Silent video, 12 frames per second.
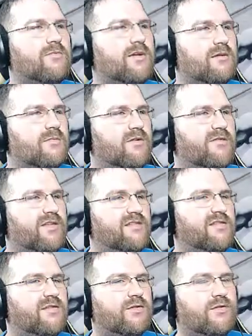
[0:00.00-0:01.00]
we're going to move
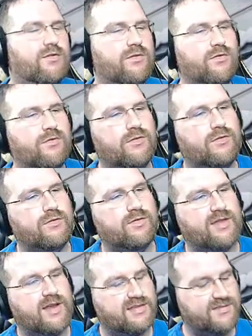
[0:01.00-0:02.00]
into
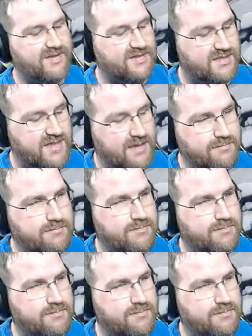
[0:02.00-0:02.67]
the next phase of the game.